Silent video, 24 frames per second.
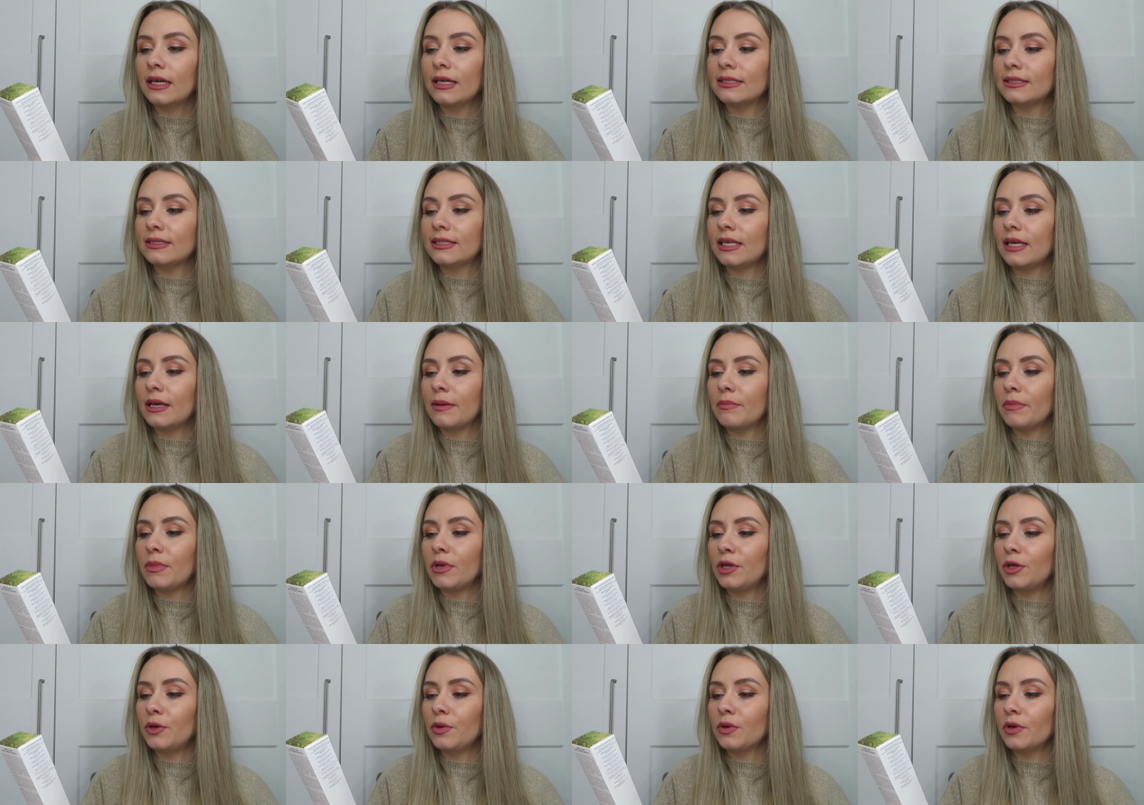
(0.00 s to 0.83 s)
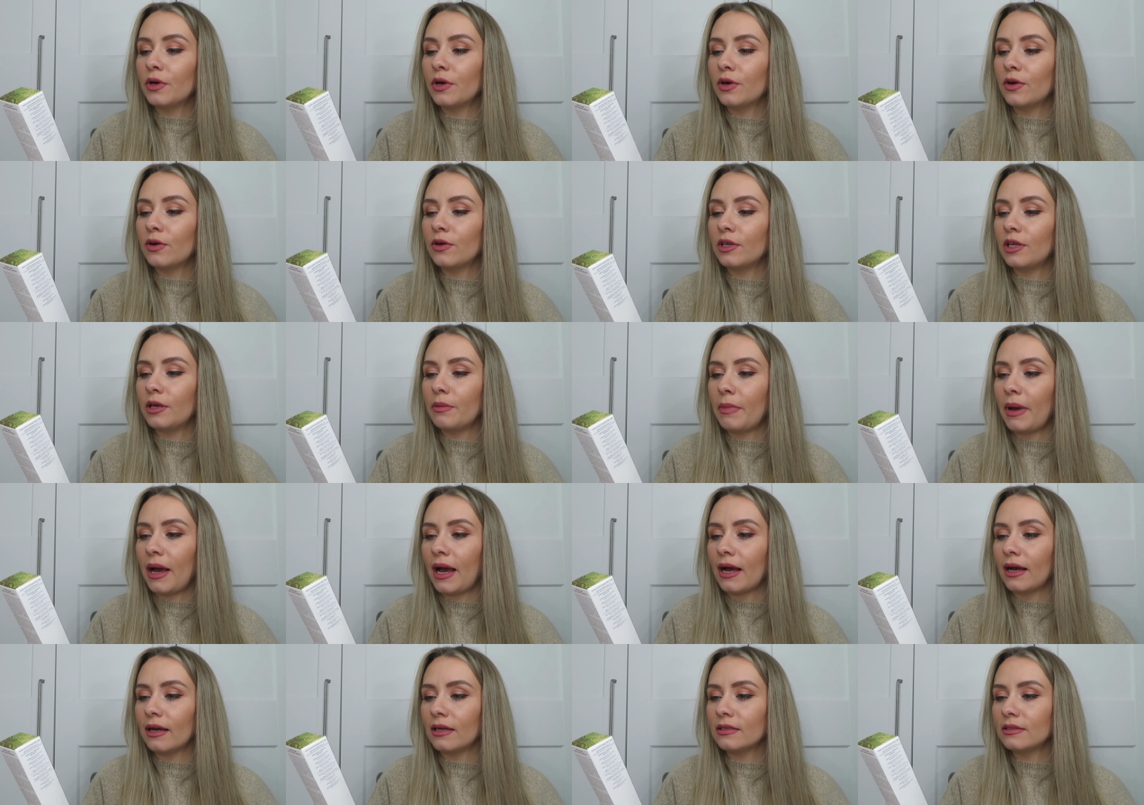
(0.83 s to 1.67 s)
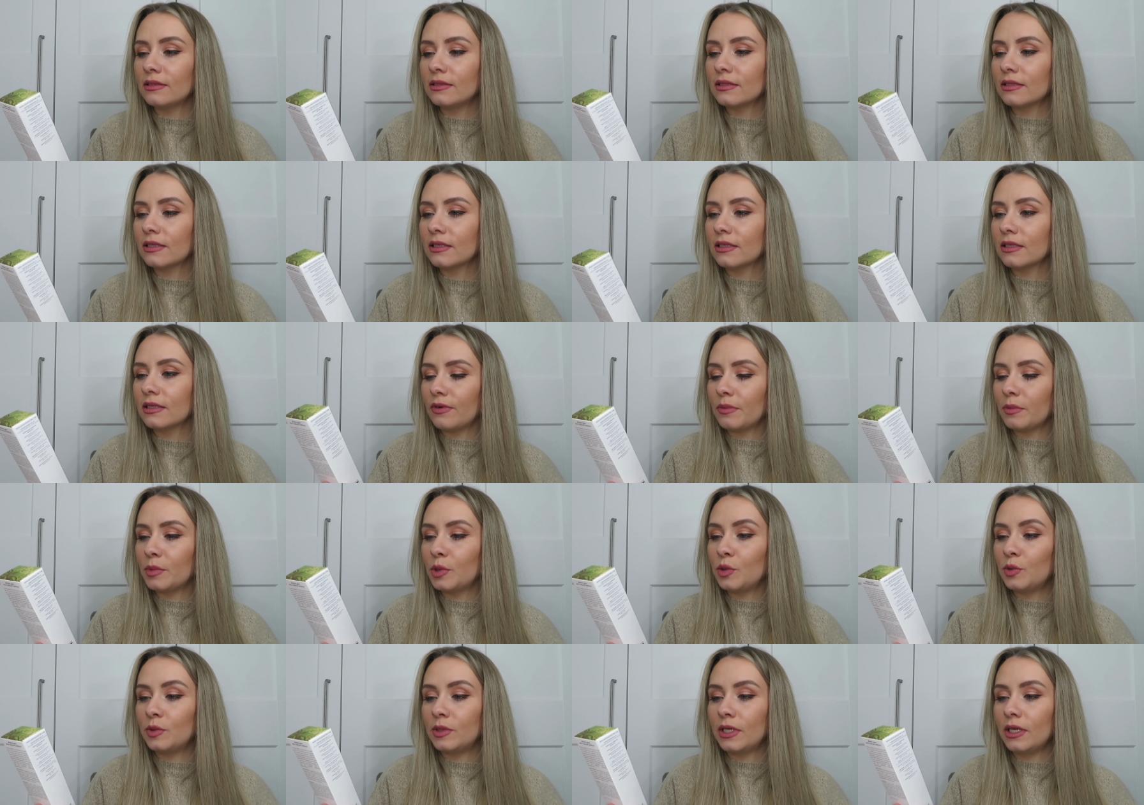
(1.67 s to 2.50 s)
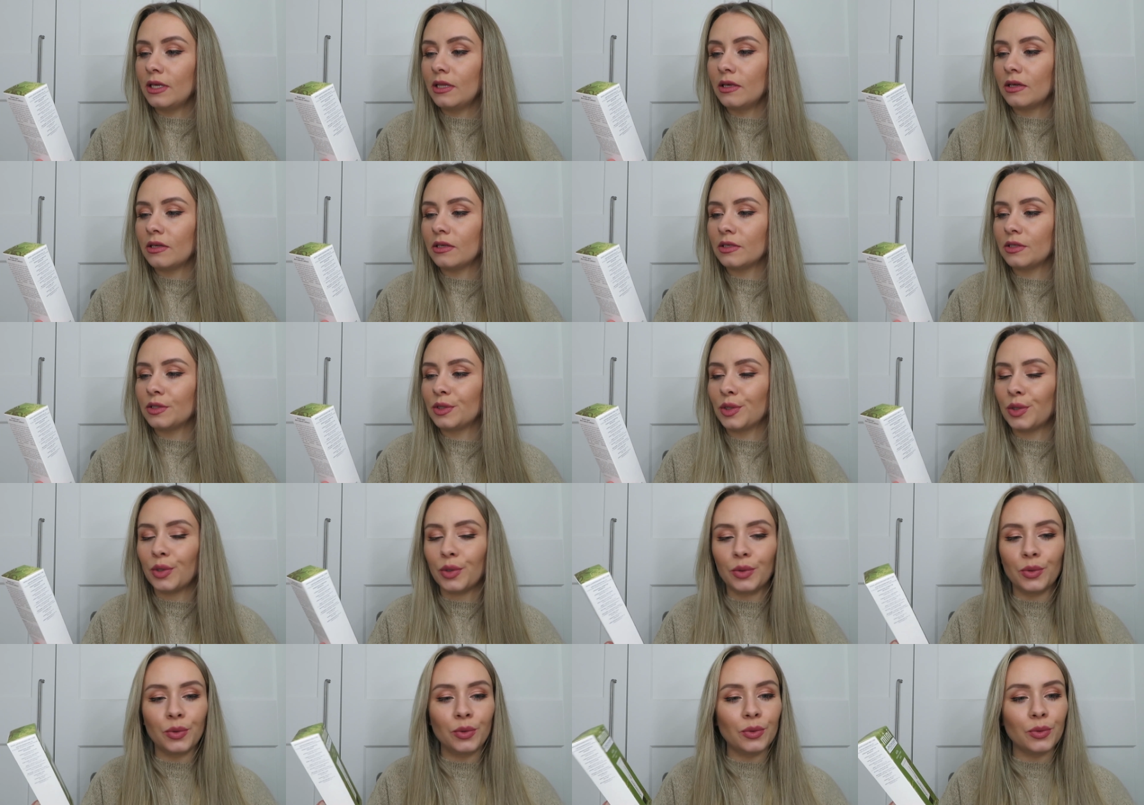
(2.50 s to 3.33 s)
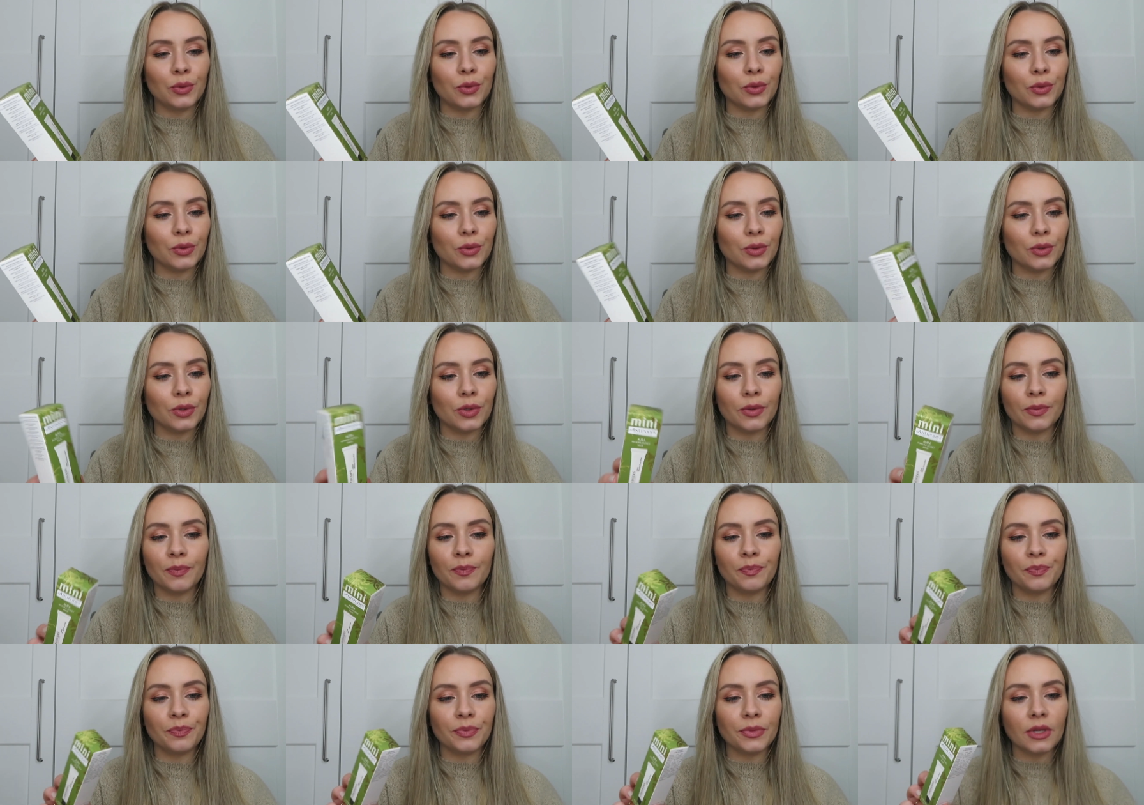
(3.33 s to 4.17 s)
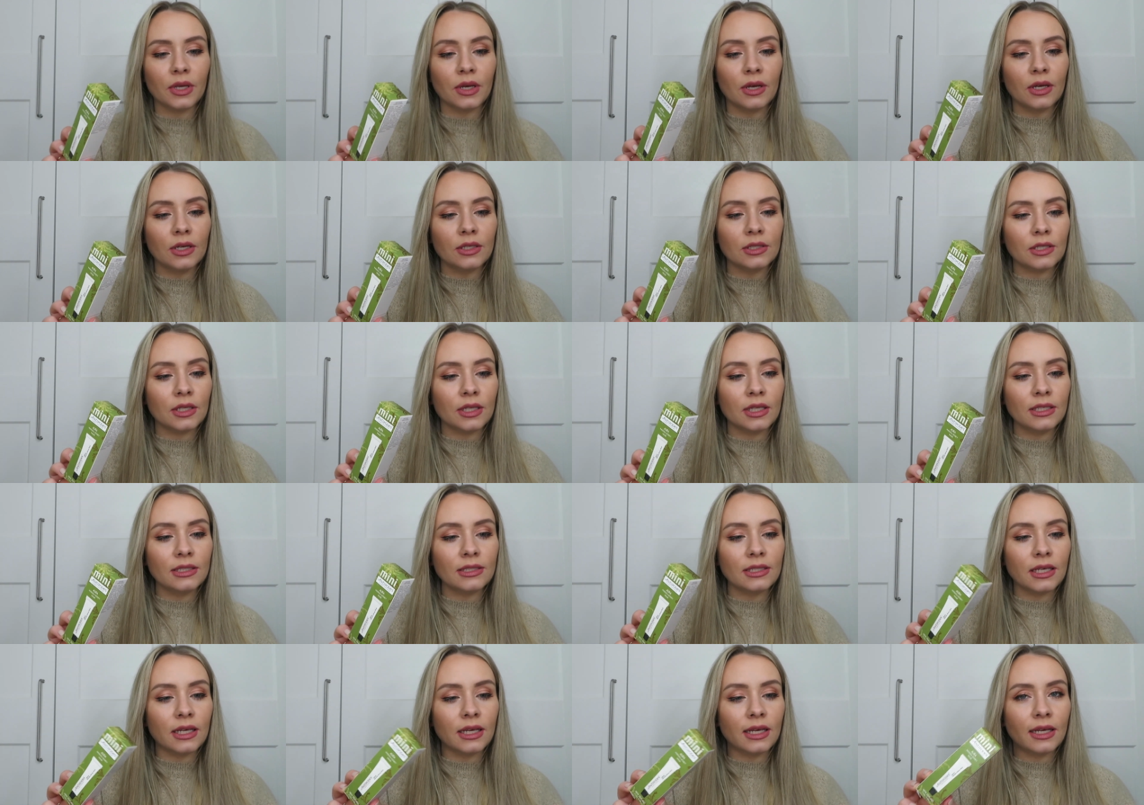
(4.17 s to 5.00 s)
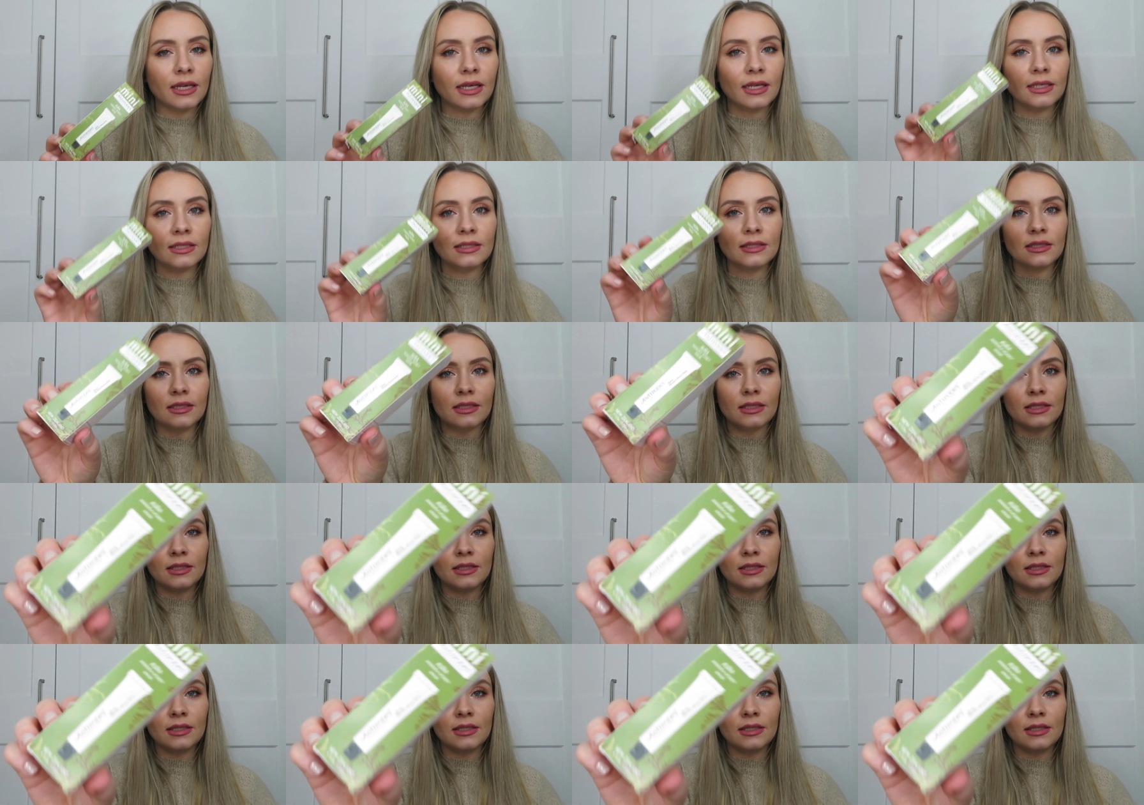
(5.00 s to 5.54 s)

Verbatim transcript: It's the Manuka Honey Mask from New Zealand. Ooh. So this is